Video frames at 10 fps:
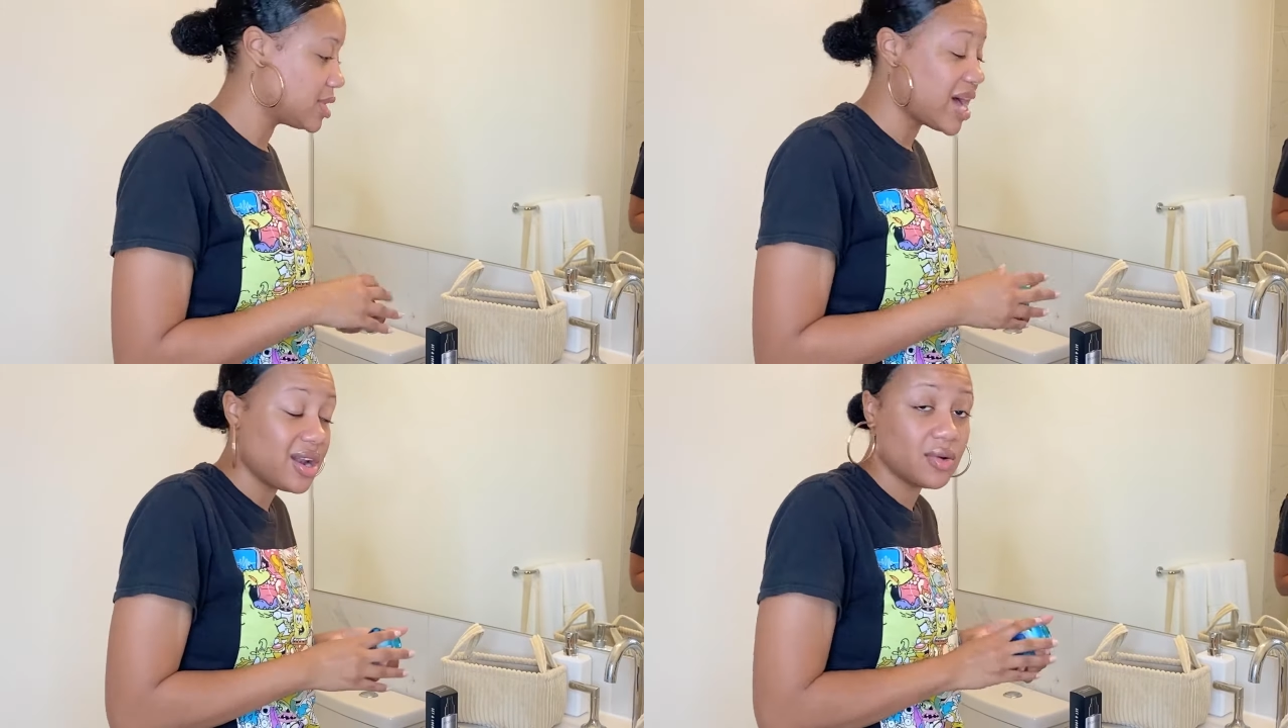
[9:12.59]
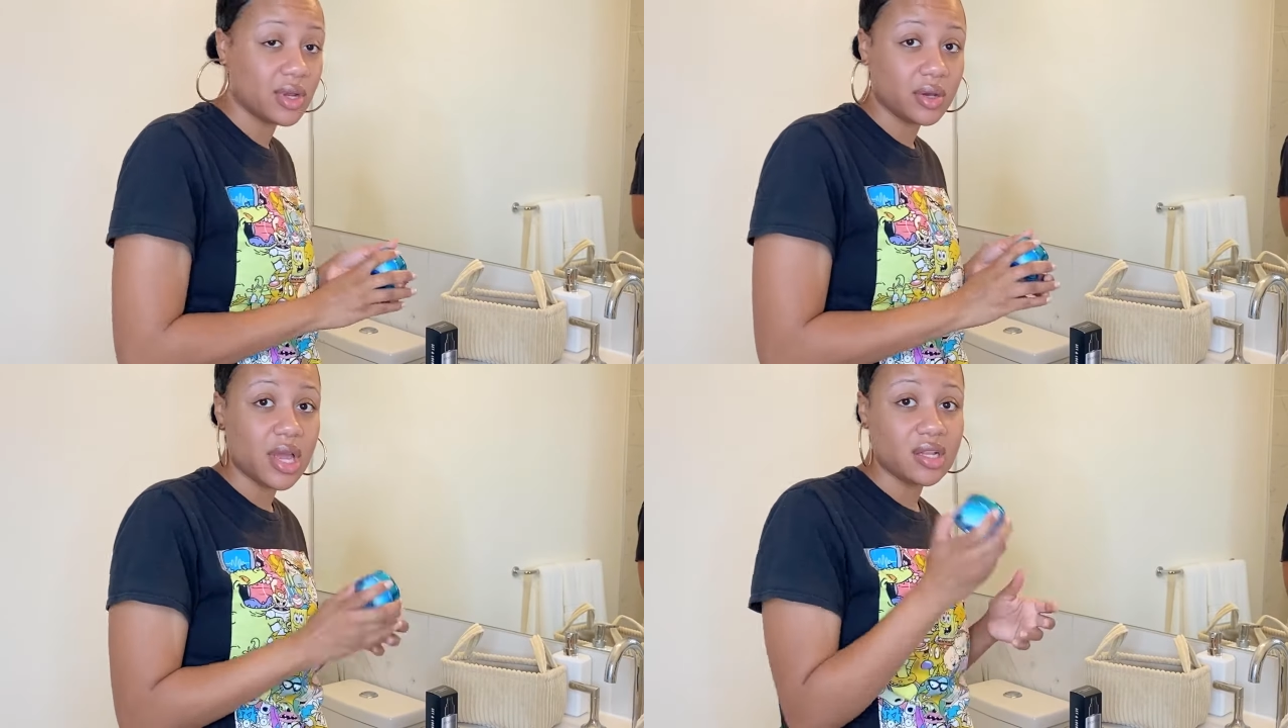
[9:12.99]
I don't
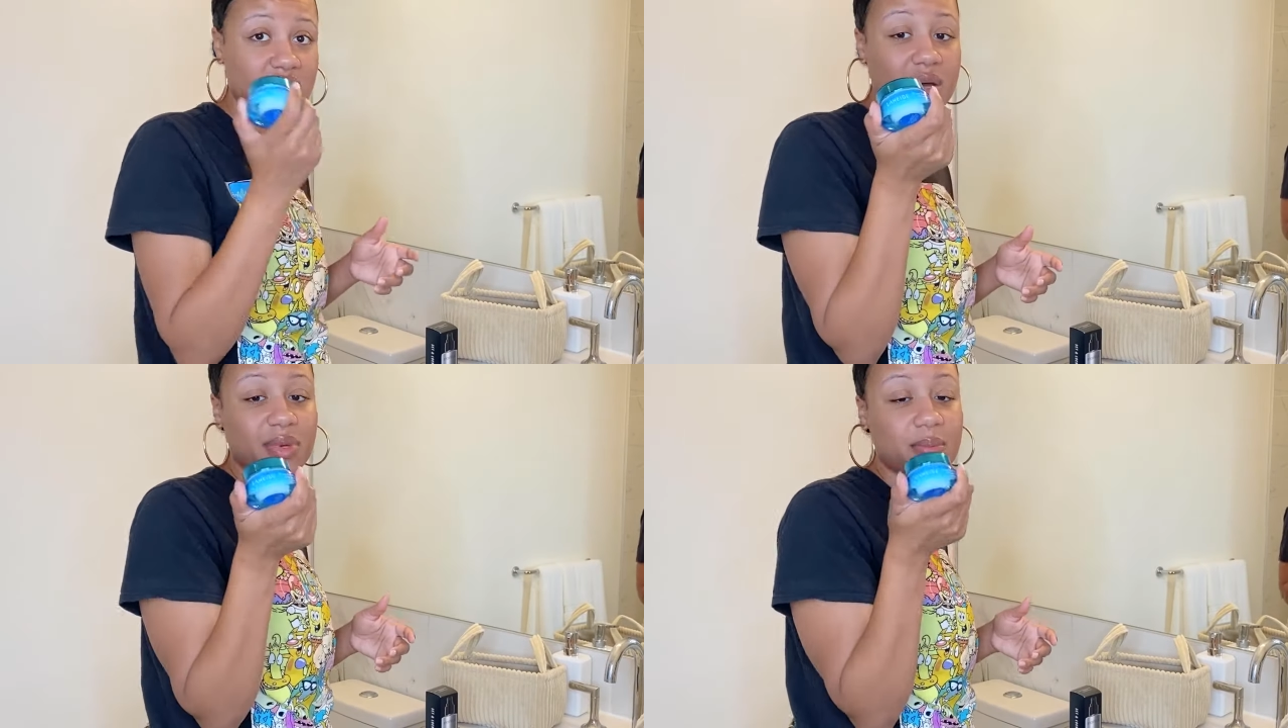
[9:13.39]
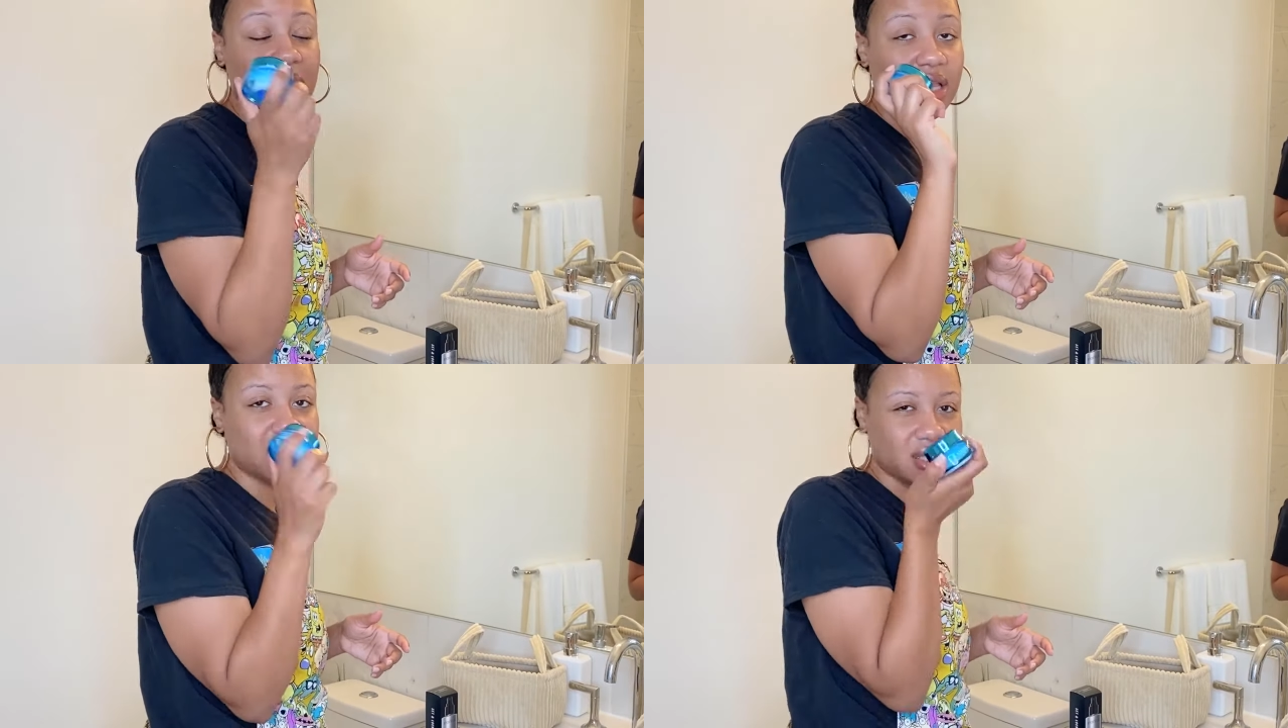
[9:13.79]
know. Y'all tell me. But
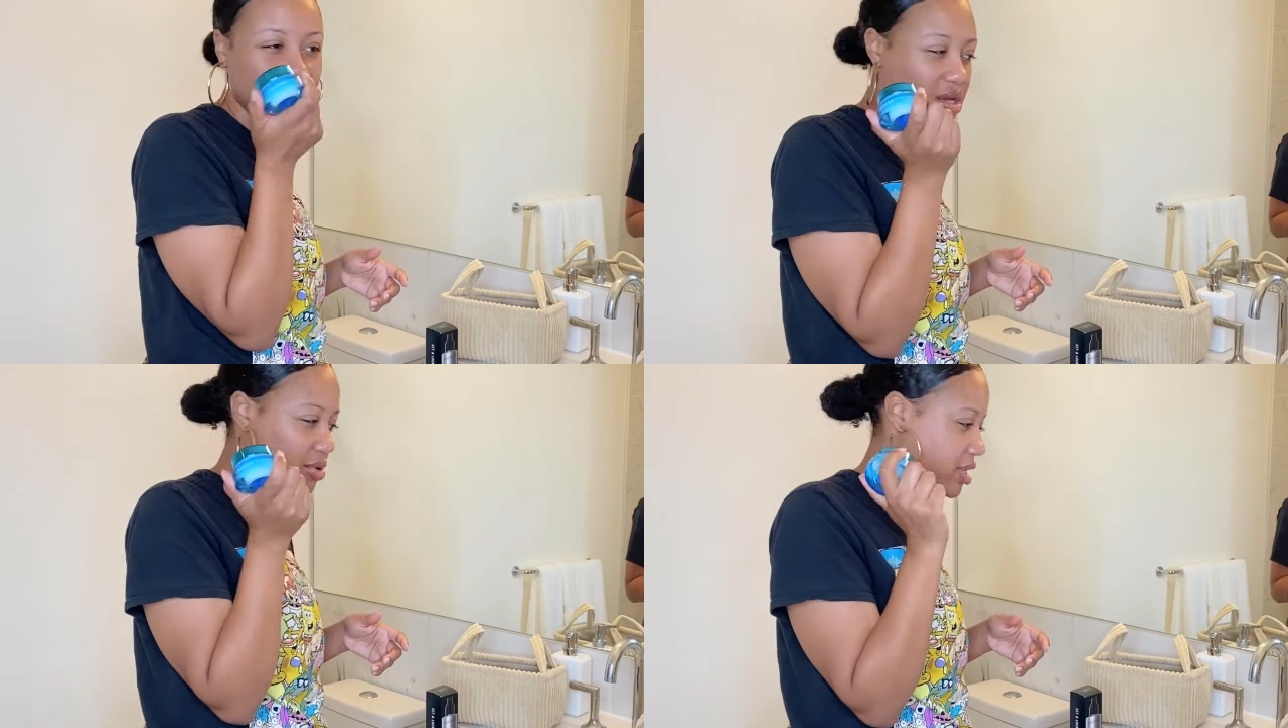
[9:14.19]
yeah, this is the other